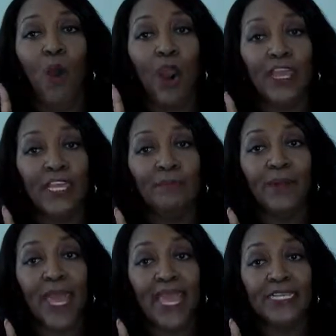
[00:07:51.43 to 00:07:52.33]

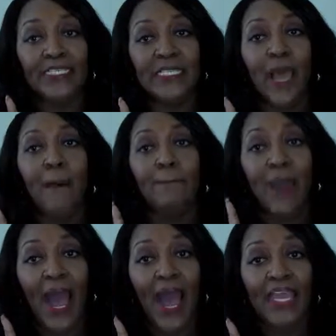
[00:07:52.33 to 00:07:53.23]
marketplace
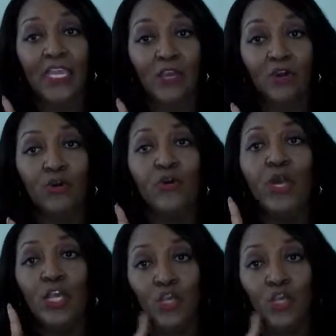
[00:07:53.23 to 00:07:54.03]
by you,